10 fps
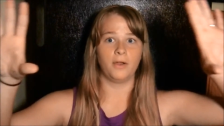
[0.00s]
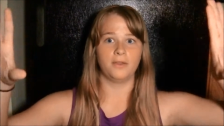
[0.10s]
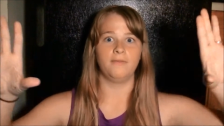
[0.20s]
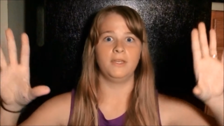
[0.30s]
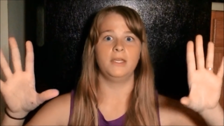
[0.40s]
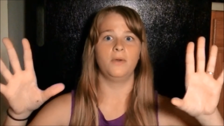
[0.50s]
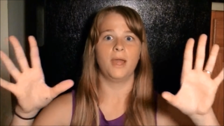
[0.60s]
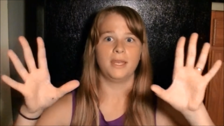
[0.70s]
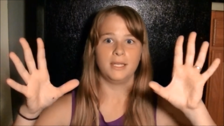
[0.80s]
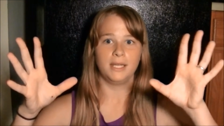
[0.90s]
The video
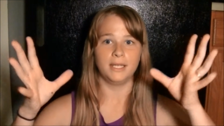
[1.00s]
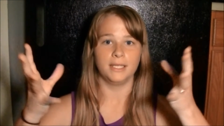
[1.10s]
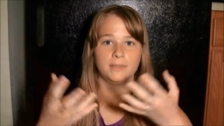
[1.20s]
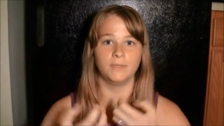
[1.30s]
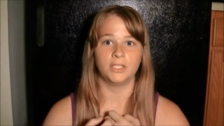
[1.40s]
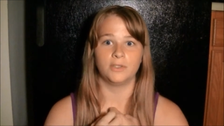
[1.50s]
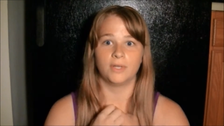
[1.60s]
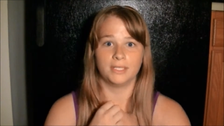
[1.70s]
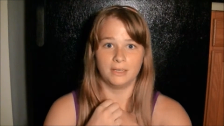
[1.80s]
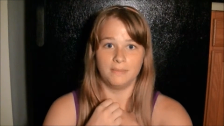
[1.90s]
editing is what's
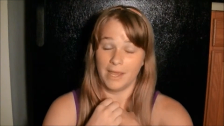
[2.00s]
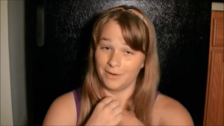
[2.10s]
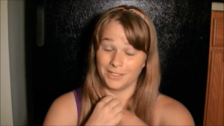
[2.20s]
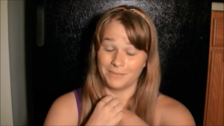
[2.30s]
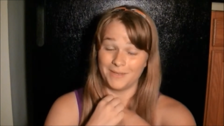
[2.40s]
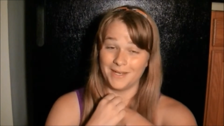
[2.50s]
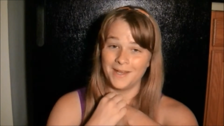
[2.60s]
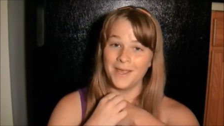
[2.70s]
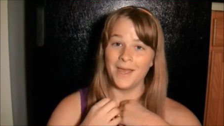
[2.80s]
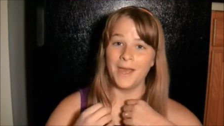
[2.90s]
stressing me out a little
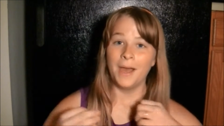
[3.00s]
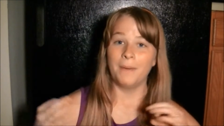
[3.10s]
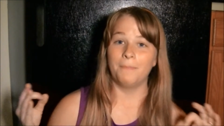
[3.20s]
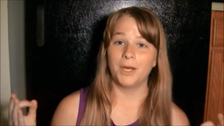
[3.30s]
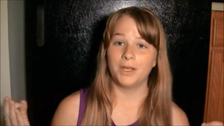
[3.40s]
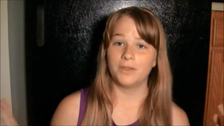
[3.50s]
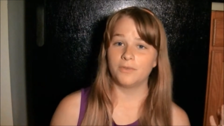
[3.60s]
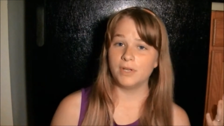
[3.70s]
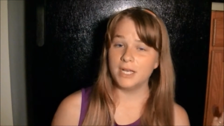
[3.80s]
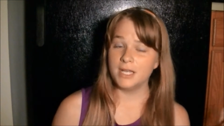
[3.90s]
bit. But
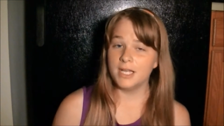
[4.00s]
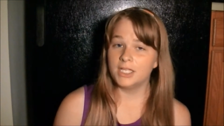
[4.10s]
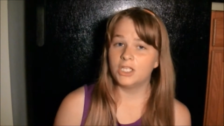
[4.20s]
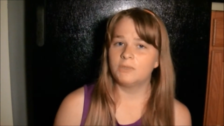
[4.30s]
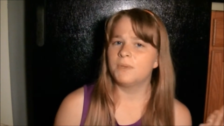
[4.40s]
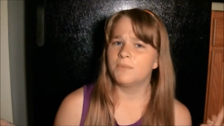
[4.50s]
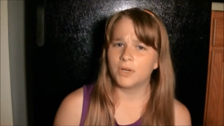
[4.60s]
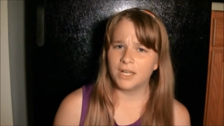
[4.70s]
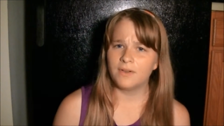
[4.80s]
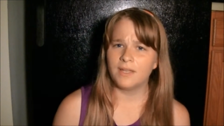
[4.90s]
the reading has just been
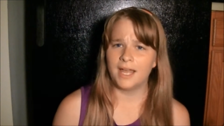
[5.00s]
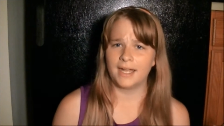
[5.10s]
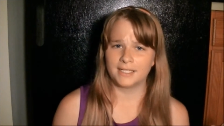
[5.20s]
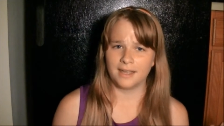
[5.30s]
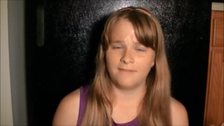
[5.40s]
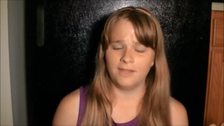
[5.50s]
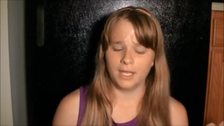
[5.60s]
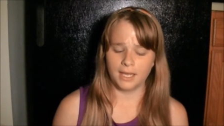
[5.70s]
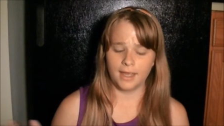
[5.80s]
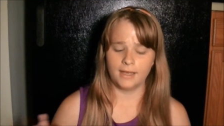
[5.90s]
pretty relaxed. I feel
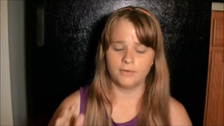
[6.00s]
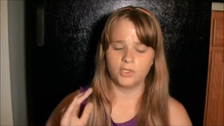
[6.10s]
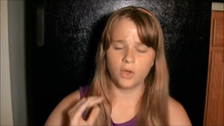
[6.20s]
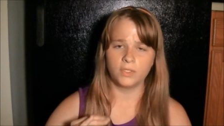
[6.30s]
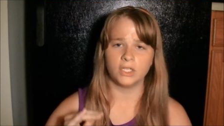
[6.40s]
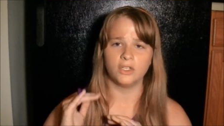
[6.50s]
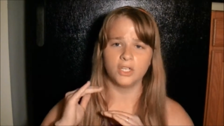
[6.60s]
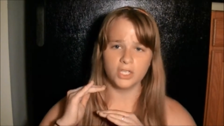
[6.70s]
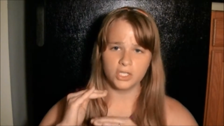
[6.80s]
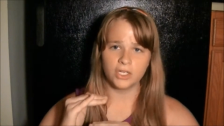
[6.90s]
like I chose a
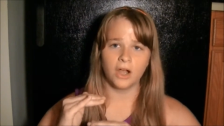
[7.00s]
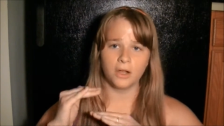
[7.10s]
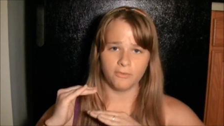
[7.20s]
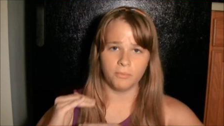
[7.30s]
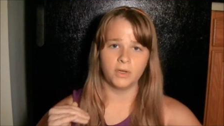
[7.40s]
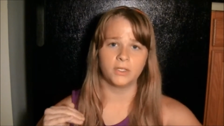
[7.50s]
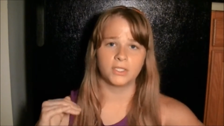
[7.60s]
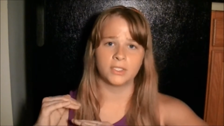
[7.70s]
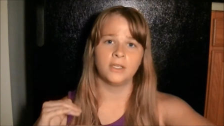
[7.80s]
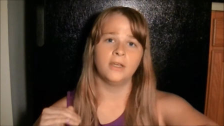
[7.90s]
good chunk of
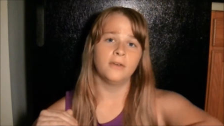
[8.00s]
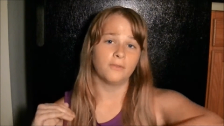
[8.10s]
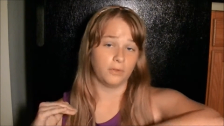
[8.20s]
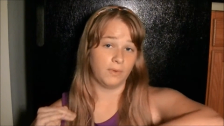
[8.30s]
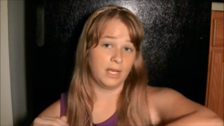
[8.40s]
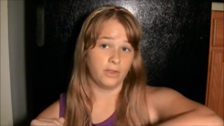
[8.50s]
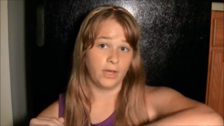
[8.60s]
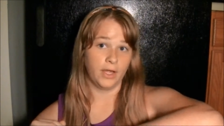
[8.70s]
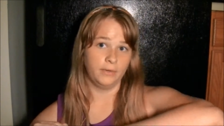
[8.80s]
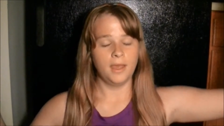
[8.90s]
books for the
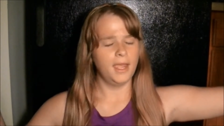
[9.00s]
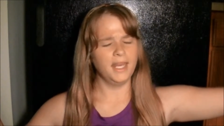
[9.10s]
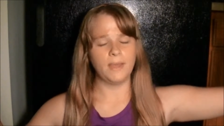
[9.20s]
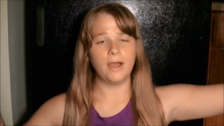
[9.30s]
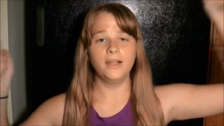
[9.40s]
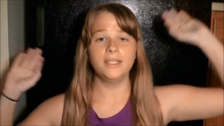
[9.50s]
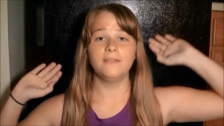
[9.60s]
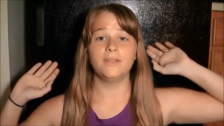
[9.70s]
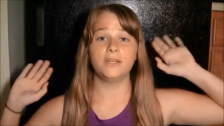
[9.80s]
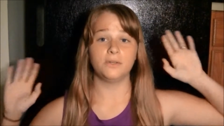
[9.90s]
readathon. Anyway, on to
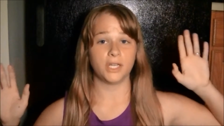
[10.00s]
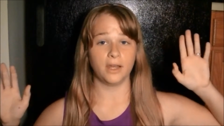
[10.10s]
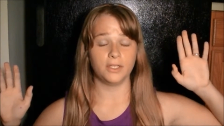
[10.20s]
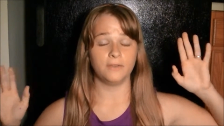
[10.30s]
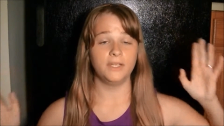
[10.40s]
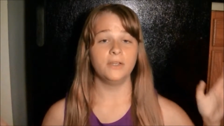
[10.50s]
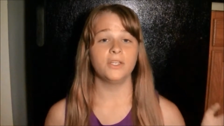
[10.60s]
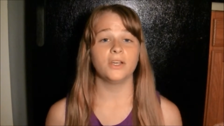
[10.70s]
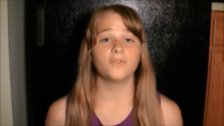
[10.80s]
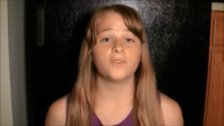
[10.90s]
the video challenge. The video
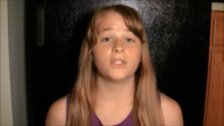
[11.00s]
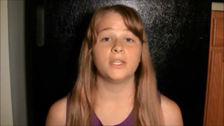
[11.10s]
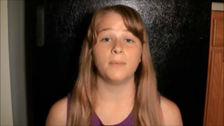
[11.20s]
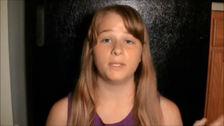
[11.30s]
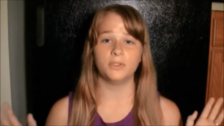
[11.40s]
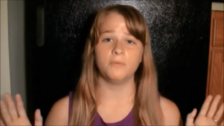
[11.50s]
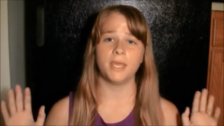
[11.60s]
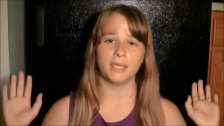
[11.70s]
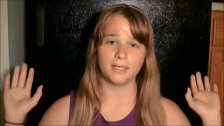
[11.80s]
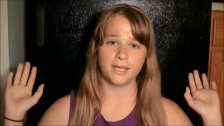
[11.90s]
challenge for today was to
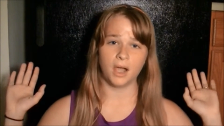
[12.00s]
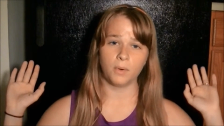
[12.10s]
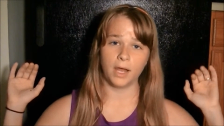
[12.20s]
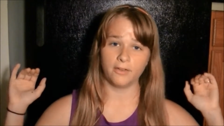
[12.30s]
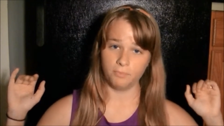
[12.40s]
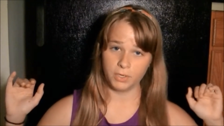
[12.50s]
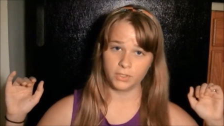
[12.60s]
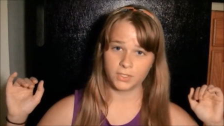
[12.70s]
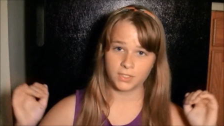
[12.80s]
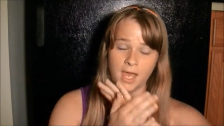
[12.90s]
make a tower out of
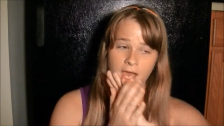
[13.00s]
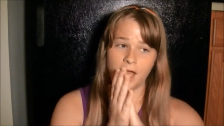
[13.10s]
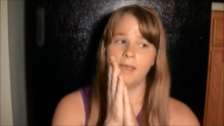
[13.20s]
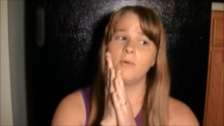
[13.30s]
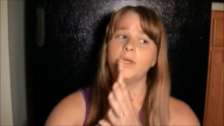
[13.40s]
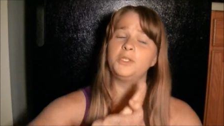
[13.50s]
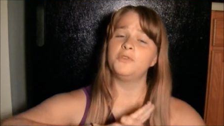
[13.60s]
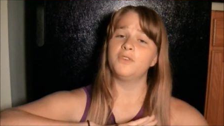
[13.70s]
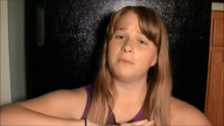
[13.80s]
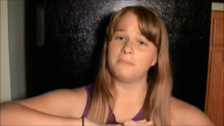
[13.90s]
books. I'm going
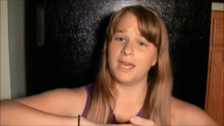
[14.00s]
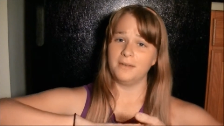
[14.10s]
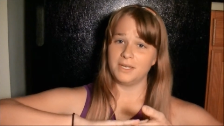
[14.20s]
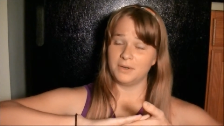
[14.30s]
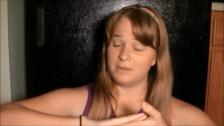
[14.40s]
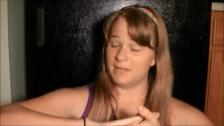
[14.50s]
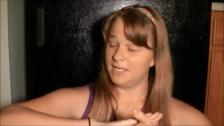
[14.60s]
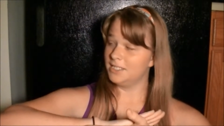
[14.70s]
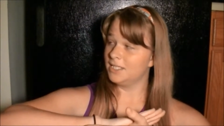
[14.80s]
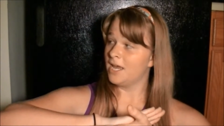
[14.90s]
to film that here in a minute.